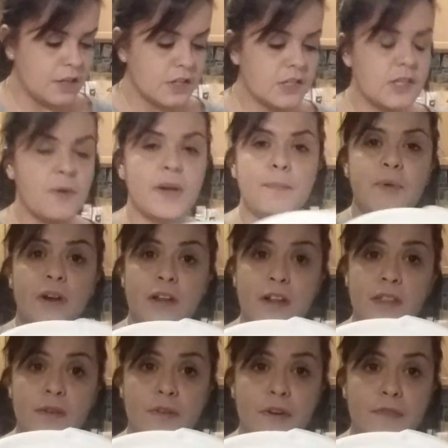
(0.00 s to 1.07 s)
So I put it
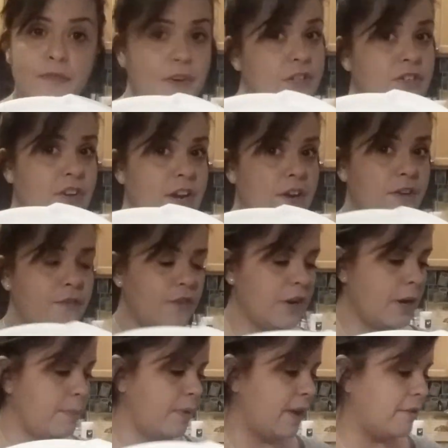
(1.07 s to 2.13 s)
in the refrigerator for a
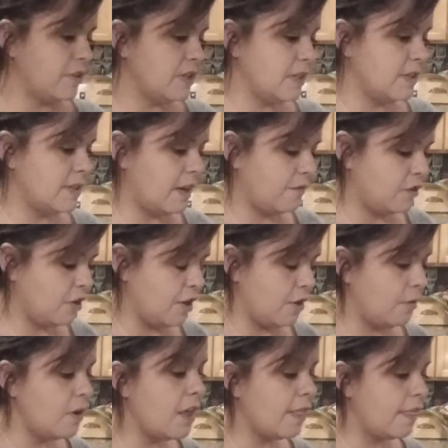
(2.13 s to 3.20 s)
couple hours this
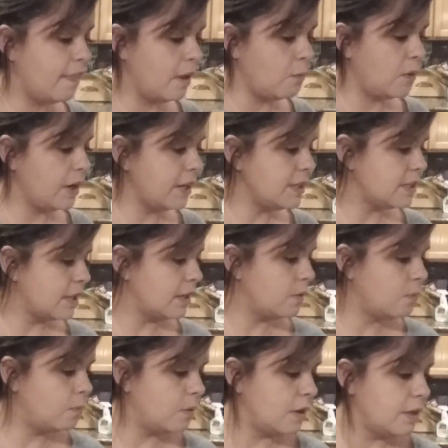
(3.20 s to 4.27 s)
afternoon. Then what I
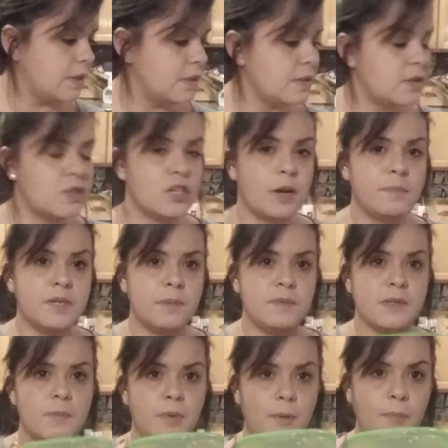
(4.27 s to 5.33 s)
did was chopped up
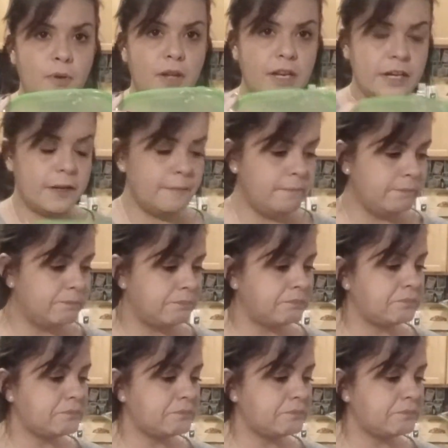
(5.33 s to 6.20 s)
some purple onion,